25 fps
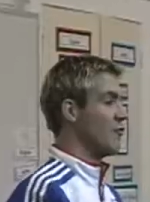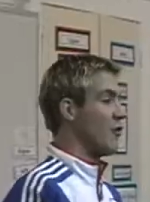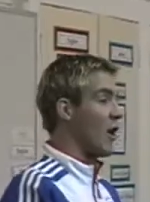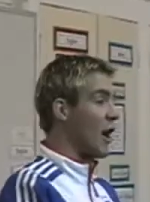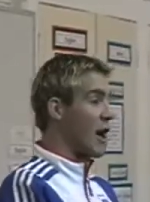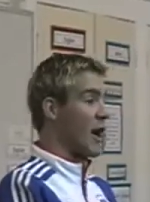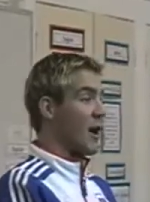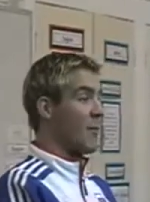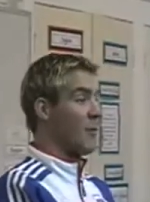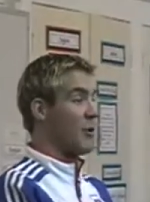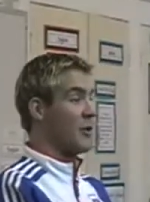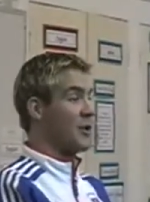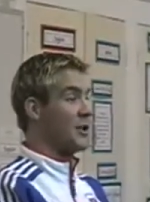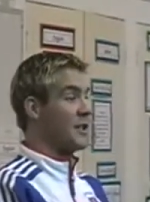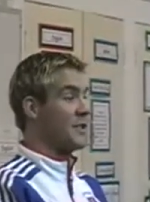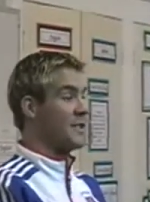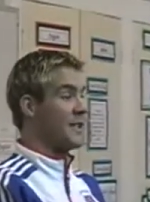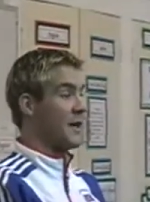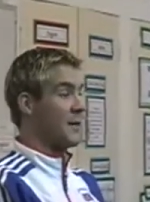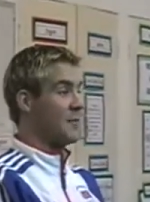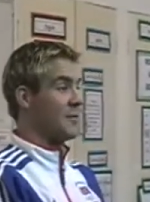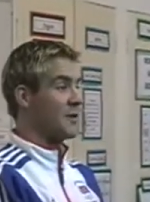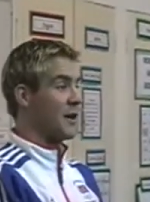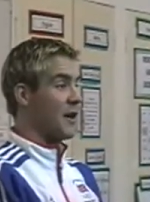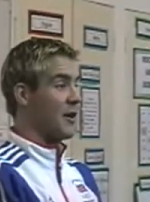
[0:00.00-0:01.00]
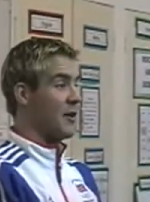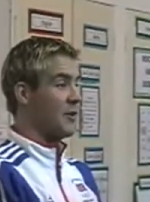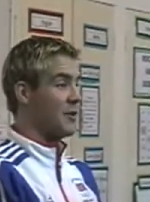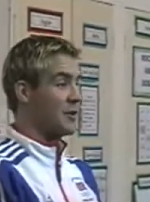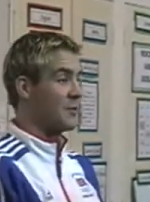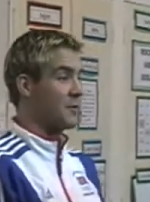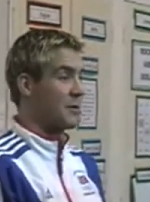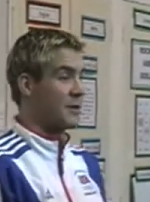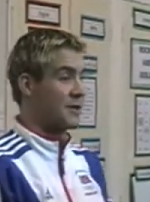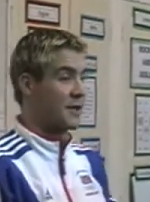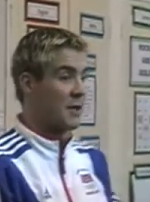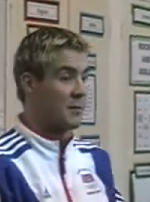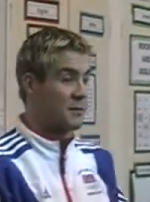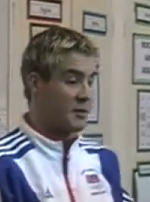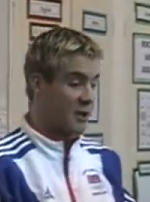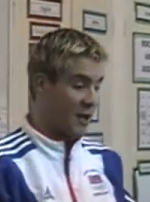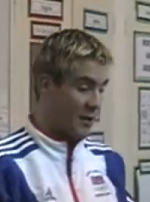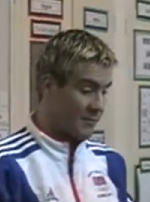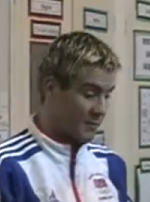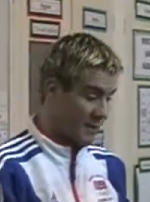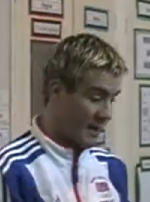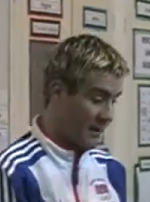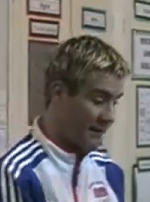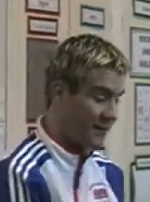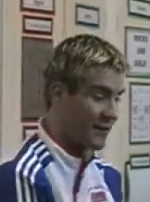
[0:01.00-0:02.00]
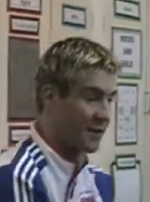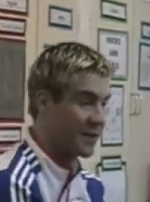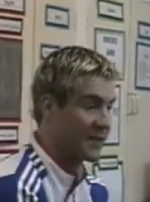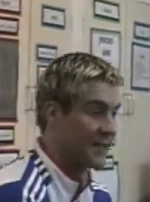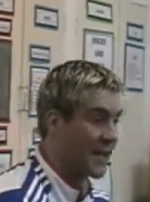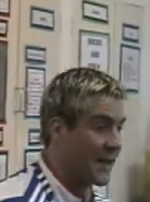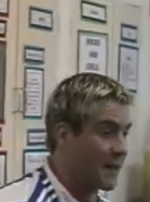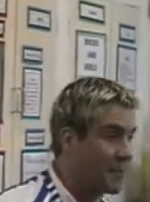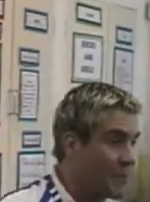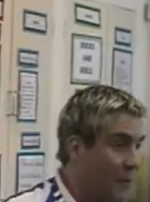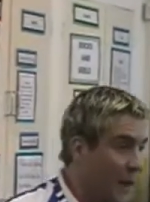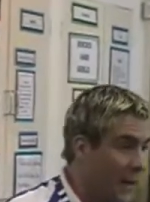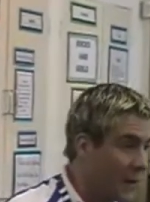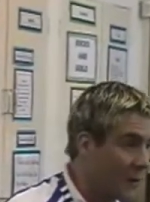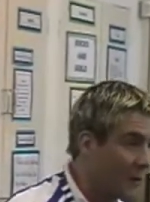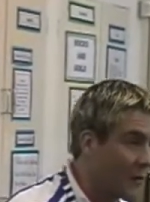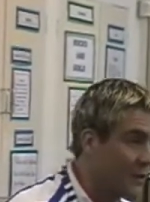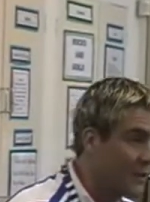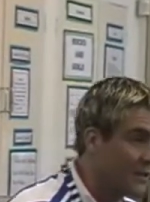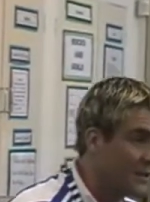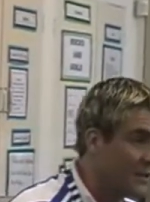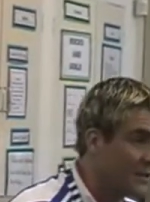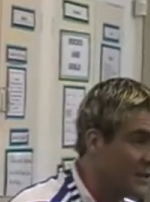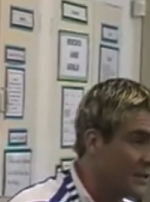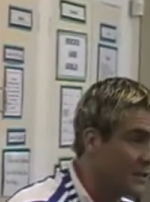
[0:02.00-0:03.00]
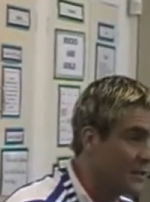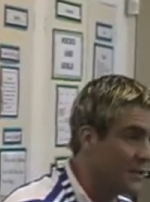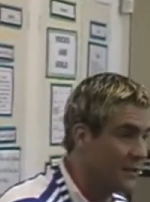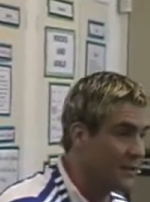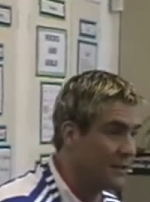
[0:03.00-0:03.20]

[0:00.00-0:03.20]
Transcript: Right up on your tiptoes. But sometimes I have to stand backwards.